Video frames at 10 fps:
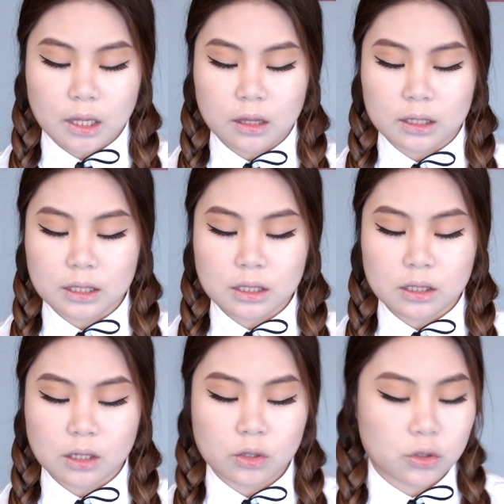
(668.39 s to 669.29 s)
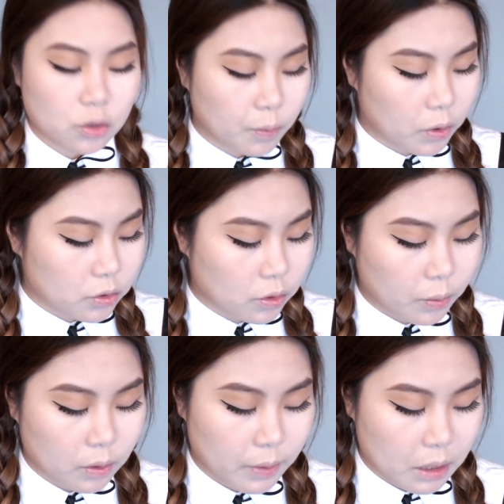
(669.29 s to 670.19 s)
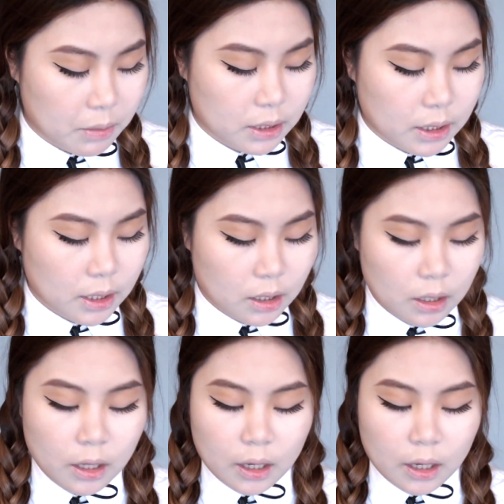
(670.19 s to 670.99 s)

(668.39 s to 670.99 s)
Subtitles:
this is super pigmented,